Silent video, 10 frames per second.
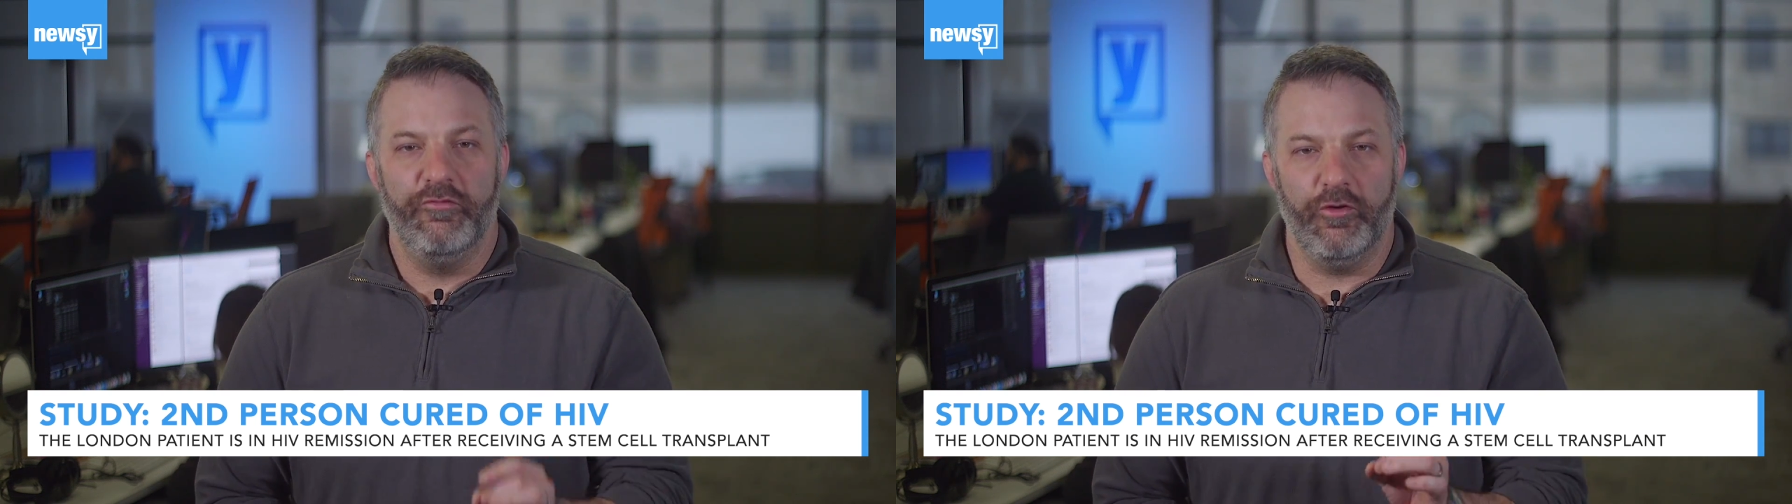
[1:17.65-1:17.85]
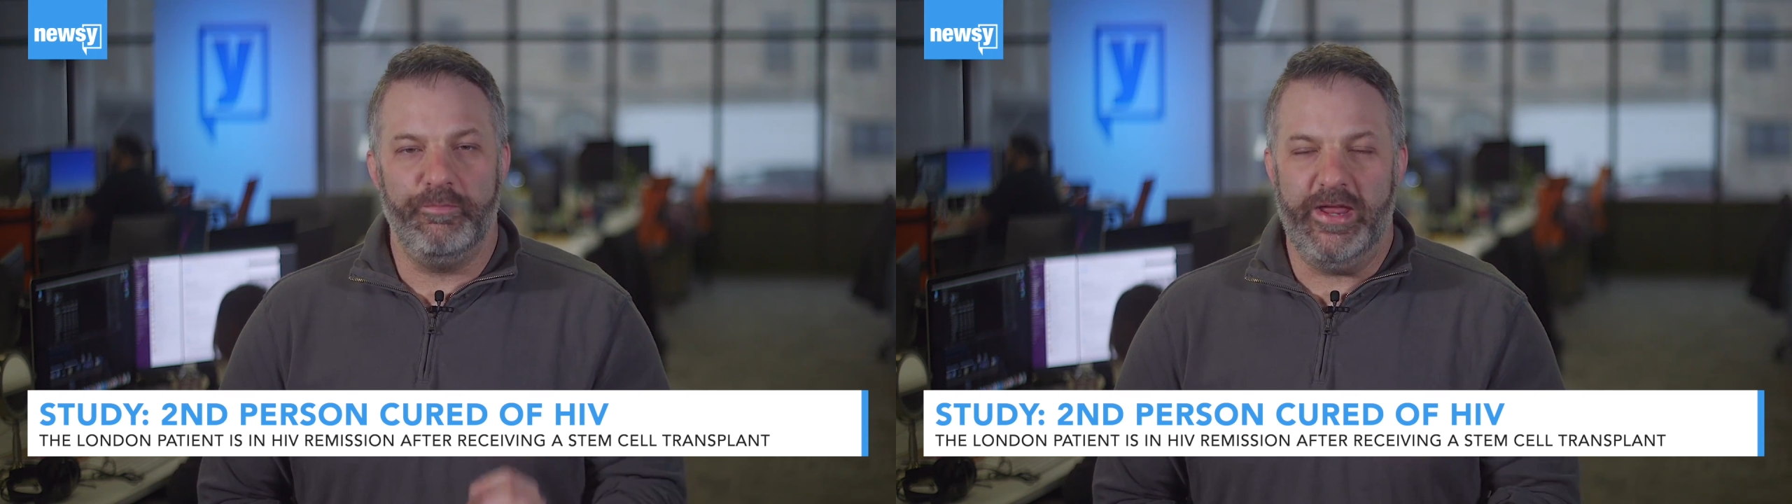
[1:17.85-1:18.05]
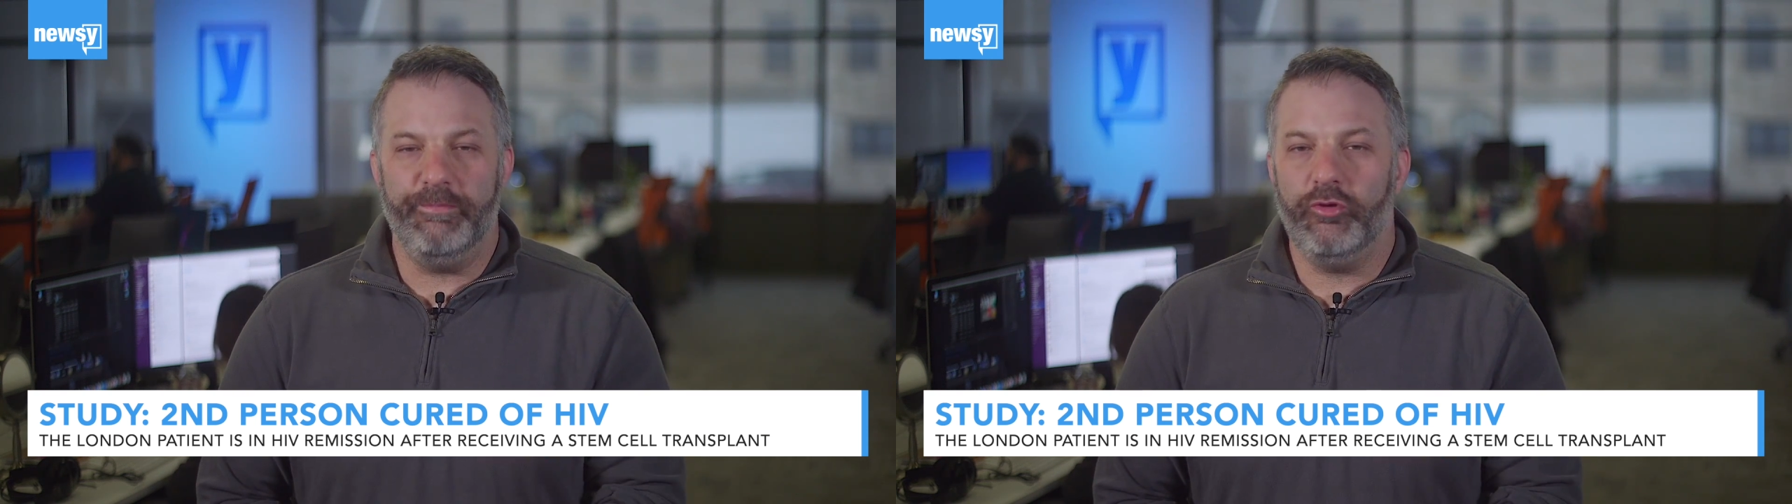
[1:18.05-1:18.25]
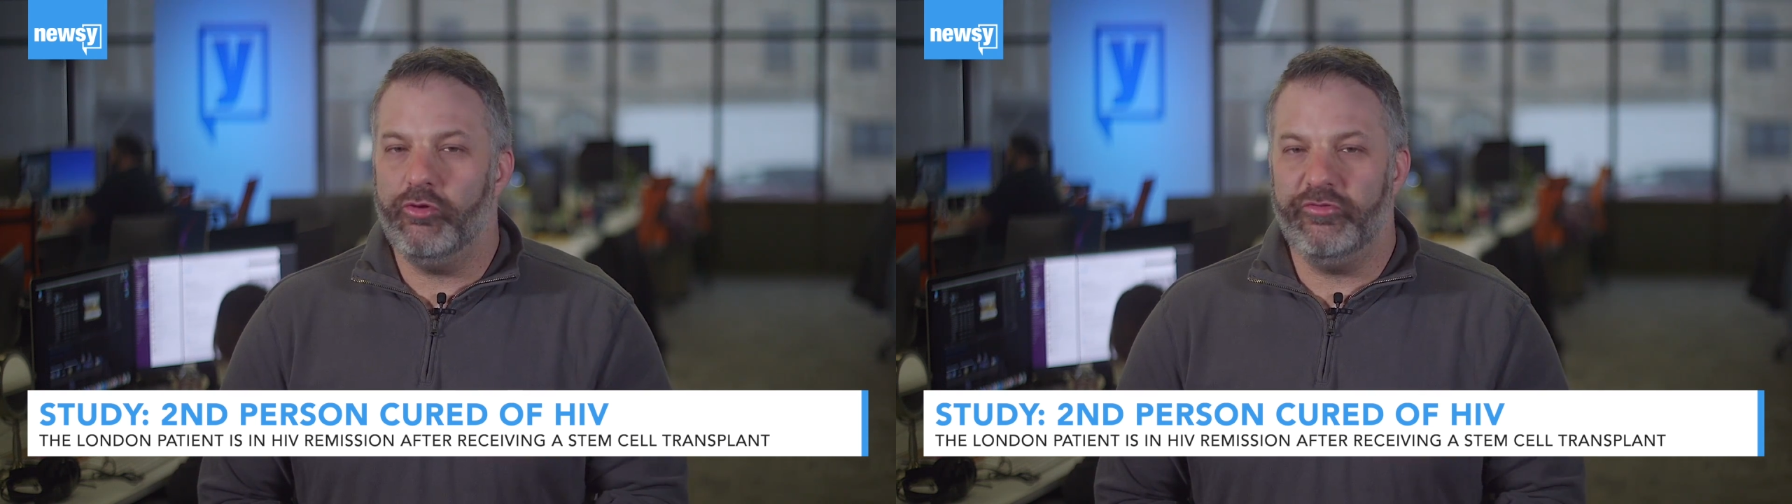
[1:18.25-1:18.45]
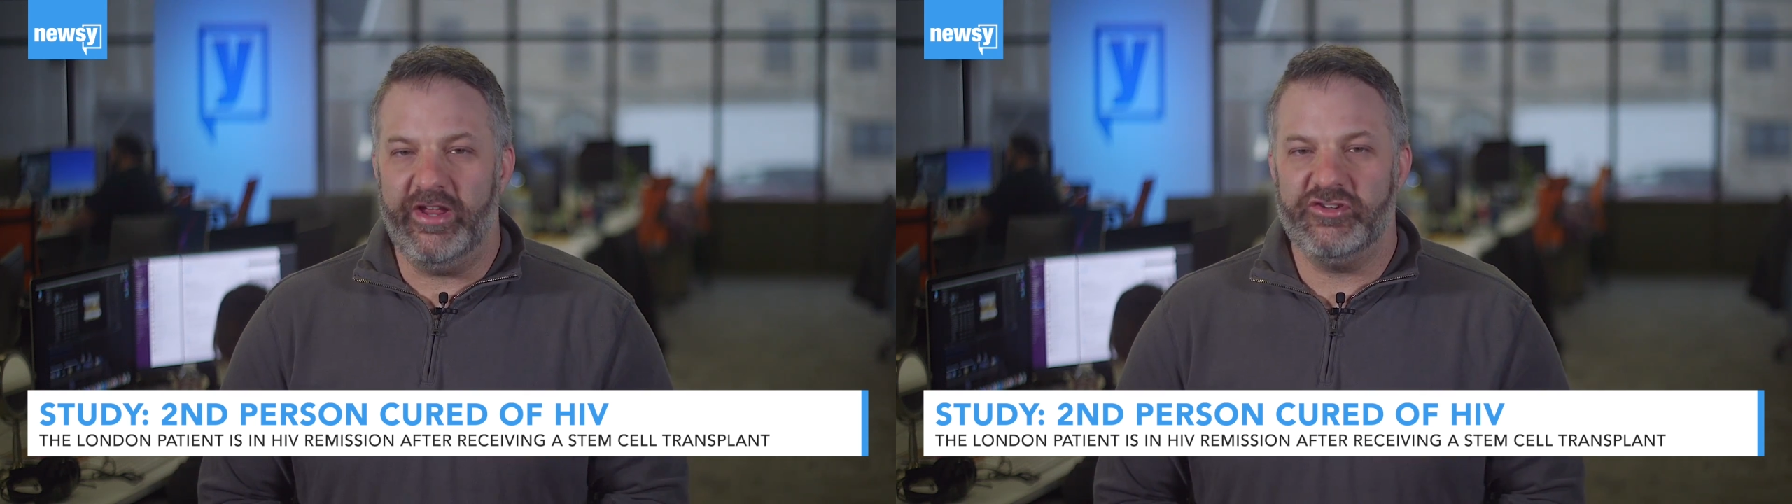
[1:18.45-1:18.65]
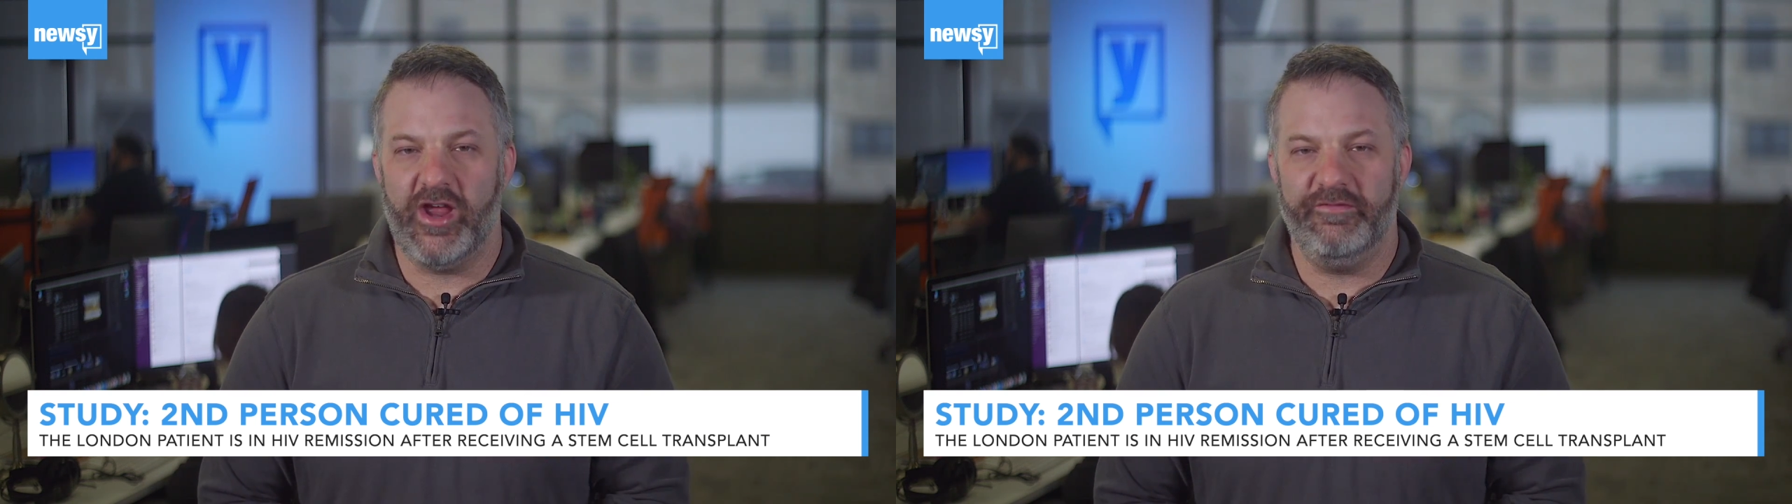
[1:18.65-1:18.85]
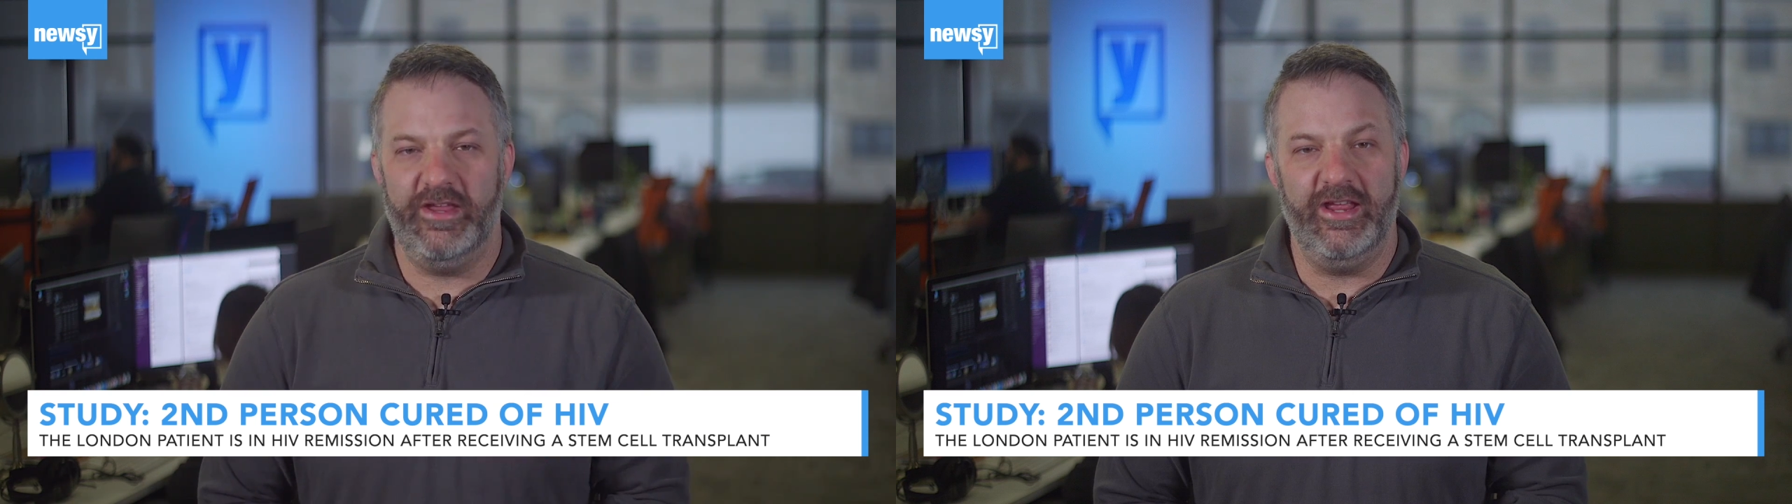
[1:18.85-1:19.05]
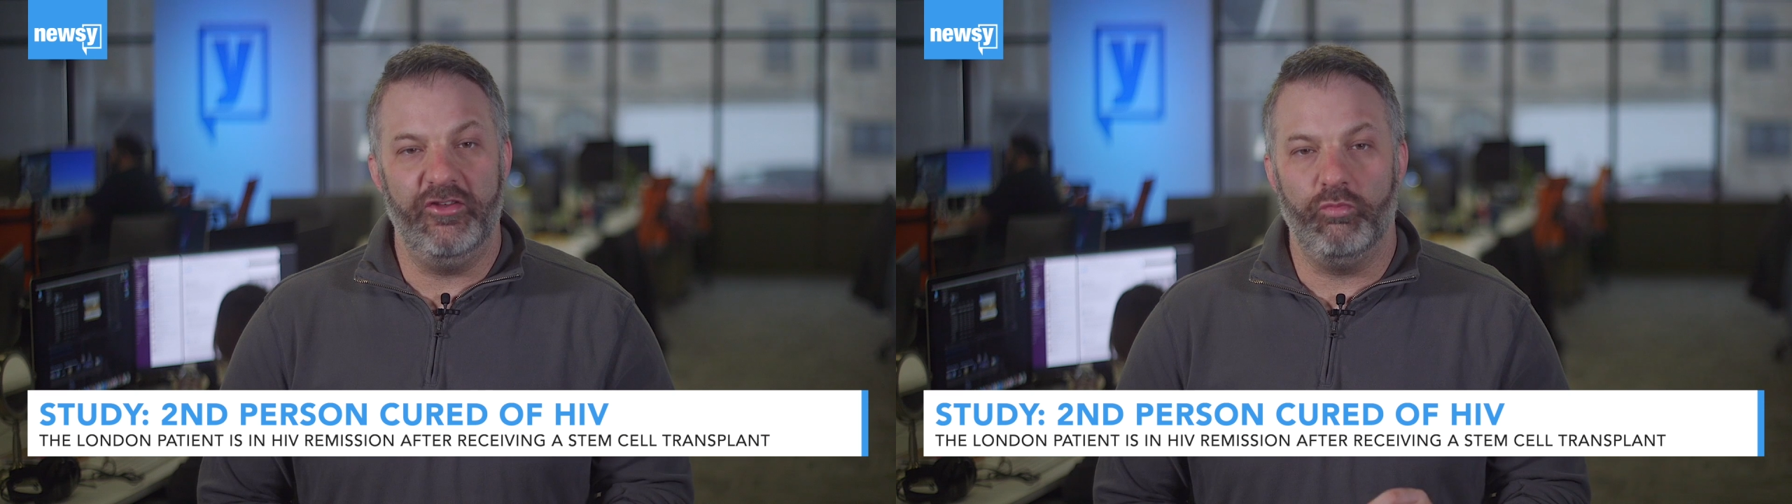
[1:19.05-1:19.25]
for people whose HIV
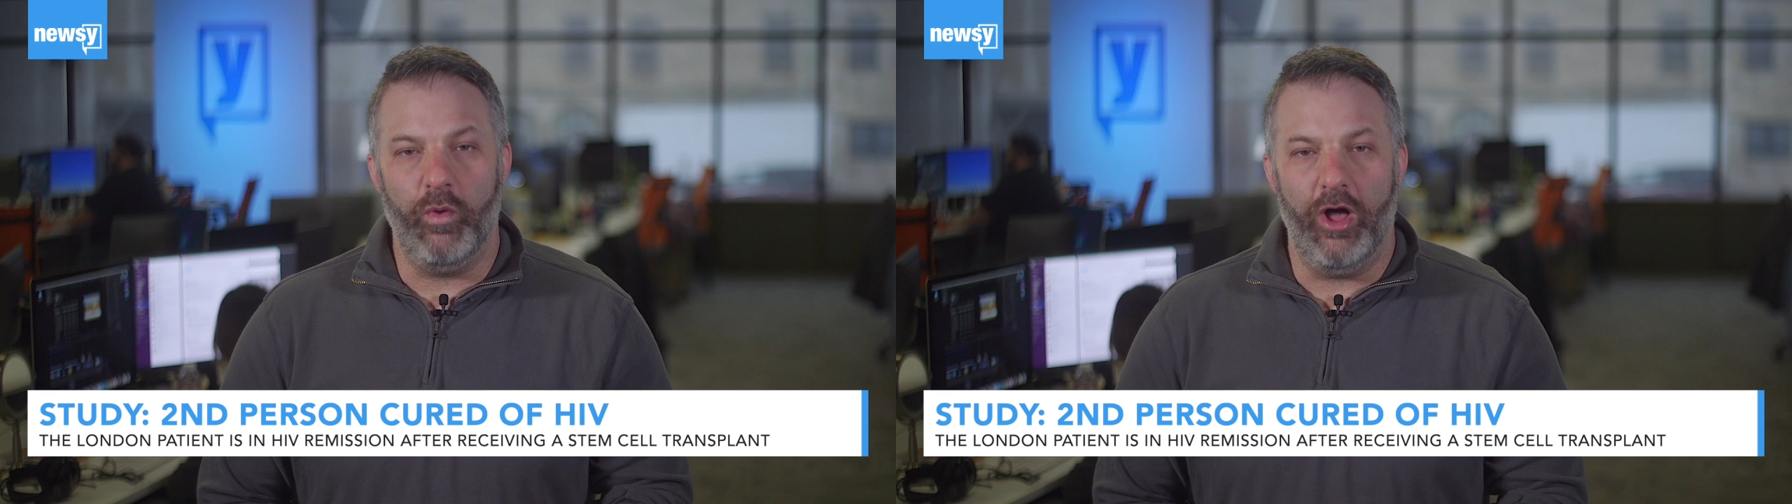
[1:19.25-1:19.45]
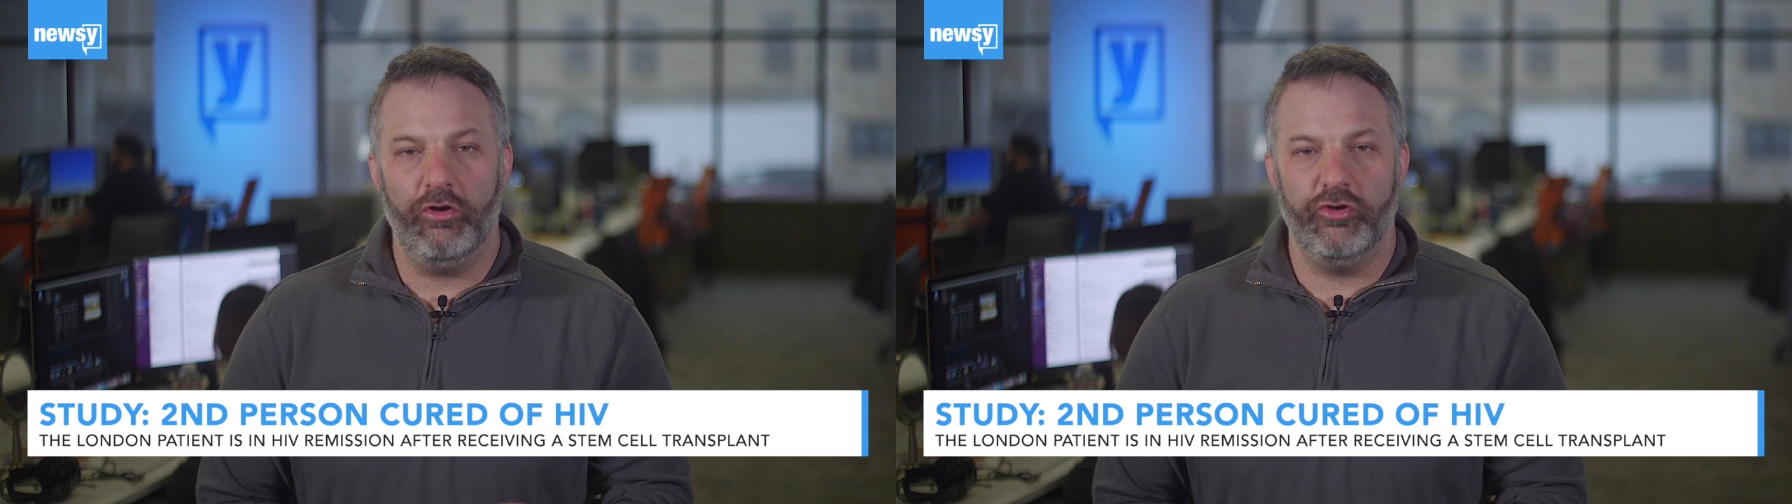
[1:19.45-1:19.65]
is well